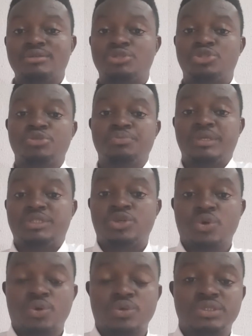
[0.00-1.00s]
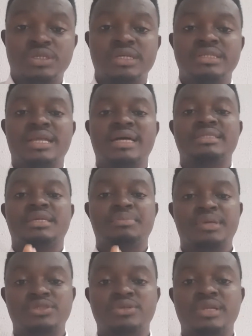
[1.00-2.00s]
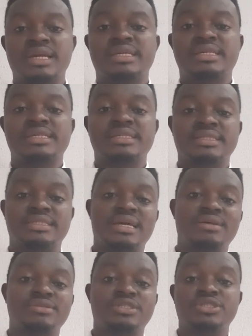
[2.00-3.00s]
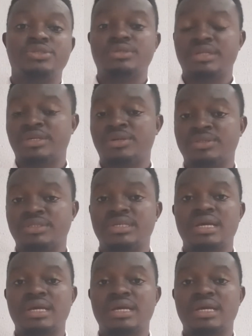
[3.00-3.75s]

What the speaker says: truth be told, that Ibeju-Lekki is now the new Lagos